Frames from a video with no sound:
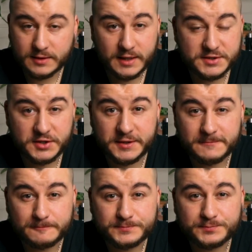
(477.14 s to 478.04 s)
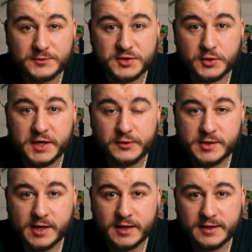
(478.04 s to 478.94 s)
That's good. So here
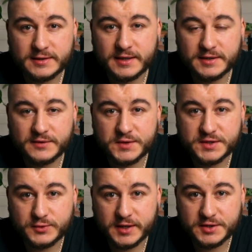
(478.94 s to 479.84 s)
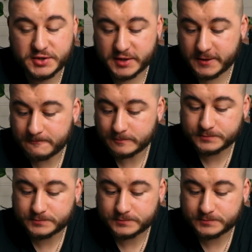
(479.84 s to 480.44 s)
we are at the end of this great journey.